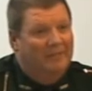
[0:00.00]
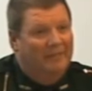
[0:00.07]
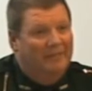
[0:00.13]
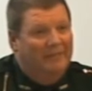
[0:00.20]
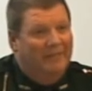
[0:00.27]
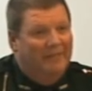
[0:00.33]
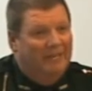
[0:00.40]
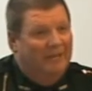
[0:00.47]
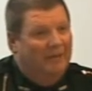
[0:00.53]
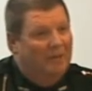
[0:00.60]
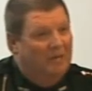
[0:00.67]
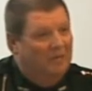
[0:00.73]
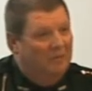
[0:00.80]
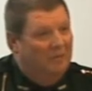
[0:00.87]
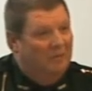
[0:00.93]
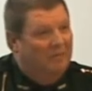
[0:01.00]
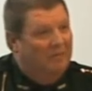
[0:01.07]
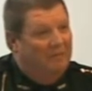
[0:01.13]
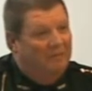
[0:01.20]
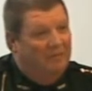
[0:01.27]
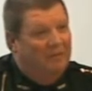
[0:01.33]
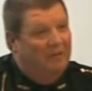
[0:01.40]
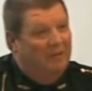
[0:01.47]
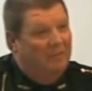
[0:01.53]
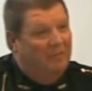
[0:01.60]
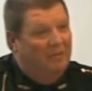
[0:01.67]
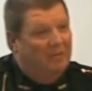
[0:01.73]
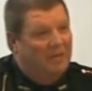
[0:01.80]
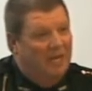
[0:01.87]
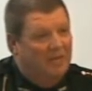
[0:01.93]
and I graduated from Fernandina
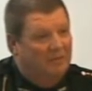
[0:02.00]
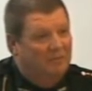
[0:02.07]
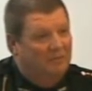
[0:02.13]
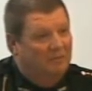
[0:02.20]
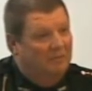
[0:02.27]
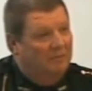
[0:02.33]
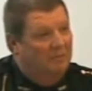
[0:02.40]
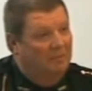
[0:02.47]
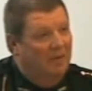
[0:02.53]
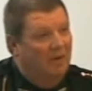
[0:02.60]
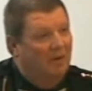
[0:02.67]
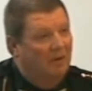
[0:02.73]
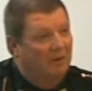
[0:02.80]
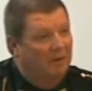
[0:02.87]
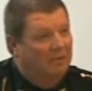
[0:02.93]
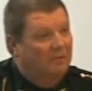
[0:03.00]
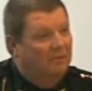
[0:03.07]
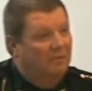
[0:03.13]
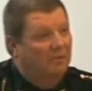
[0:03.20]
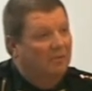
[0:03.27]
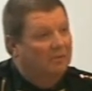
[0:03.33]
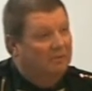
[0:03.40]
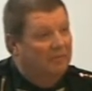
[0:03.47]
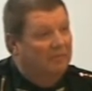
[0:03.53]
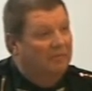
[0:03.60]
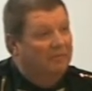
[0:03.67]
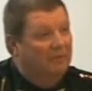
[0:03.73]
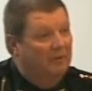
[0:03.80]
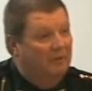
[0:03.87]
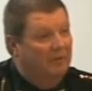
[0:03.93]
Beach High School, so my heart and soul is in
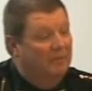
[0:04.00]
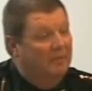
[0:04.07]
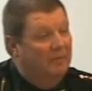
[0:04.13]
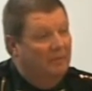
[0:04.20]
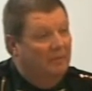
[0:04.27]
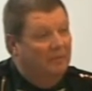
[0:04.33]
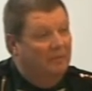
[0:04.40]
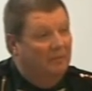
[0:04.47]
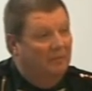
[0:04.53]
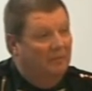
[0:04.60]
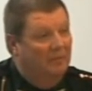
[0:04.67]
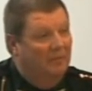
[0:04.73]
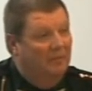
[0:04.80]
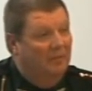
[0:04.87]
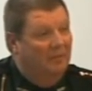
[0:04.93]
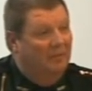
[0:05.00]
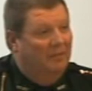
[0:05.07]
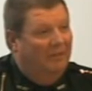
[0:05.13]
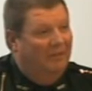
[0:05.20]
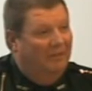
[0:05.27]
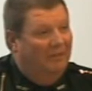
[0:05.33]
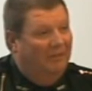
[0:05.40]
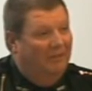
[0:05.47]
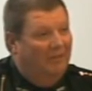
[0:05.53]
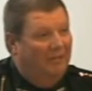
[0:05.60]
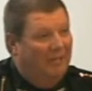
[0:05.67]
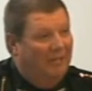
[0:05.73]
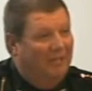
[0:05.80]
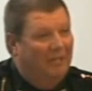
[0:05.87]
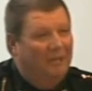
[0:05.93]
Fernandina Beach. You know, and
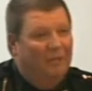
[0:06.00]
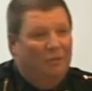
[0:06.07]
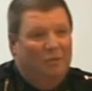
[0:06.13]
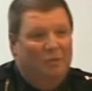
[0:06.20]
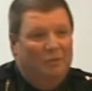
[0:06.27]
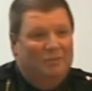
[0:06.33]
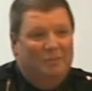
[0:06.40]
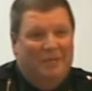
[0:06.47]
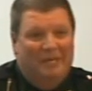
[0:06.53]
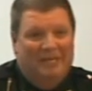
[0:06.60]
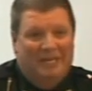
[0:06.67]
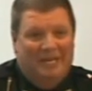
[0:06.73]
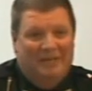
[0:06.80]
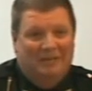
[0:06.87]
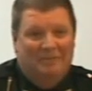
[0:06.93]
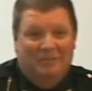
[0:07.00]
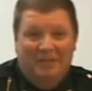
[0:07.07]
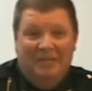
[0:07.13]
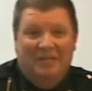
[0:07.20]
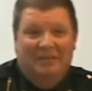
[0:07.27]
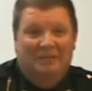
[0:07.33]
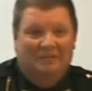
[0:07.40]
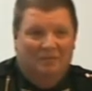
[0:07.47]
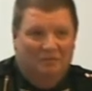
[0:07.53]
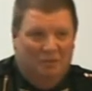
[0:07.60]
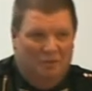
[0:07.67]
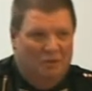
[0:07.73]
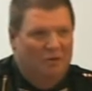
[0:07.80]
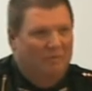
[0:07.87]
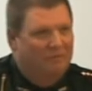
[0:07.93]
I get accused many times of being
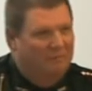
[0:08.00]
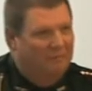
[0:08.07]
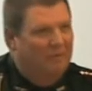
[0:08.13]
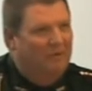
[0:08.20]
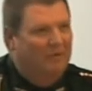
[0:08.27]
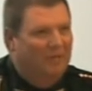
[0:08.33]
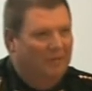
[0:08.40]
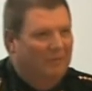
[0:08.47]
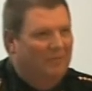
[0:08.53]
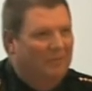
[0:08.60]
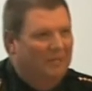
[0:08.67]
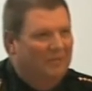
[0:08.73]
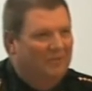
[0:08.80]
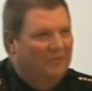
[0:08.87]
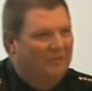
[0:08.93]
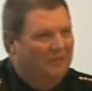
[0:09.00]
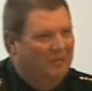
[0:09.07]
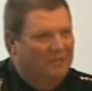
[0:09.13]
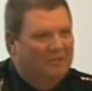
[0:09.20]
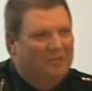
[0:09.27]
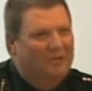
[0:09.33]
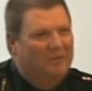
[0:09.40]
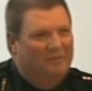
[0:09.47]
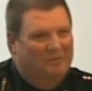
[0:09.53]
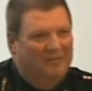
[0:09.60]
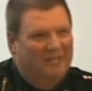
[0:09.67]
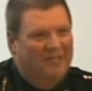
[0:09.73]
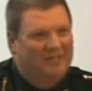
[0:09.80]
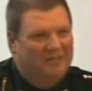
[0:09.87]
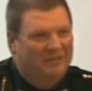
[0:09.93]
sheriff of Fernandina Beach, not sheriff of
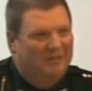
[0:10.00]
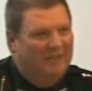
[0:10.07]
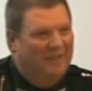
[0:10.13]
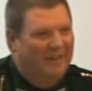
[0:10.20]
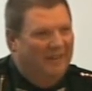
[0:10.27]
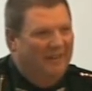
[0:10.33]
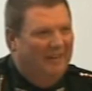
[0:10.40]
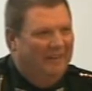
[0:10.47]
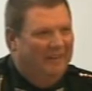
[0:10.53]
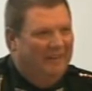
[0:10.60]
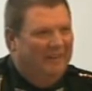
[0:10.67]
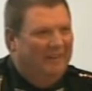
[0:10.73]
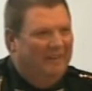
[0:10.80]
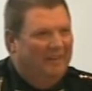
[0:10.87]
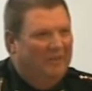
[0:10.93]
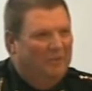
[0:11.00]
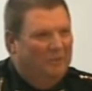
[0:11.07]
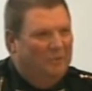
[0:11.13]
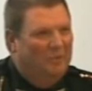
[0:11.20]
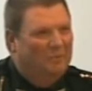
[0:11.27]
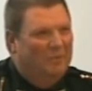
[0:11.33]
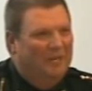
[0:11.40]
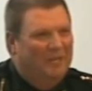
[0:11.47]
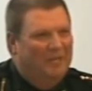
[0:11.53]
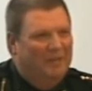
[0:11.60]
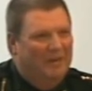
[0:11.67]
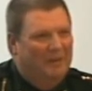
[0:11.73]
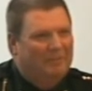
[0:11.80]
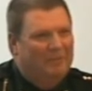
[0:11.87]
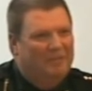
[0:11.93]
Nassau County, of course, by the
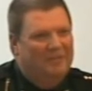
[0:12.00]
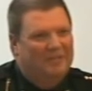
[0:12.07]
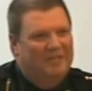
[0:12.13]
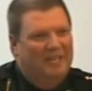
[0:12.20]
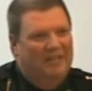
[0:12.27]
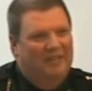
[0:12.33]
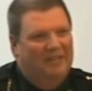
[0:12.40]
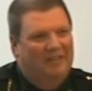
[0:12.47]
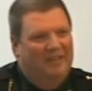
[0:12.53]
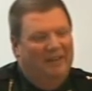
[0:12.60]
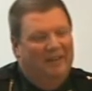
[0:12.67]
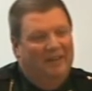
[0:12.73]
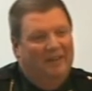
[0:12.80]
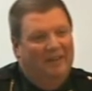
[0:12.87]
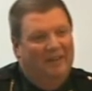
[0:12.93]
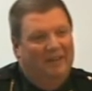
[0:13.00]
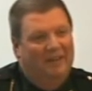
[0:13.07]
opposite side of the county.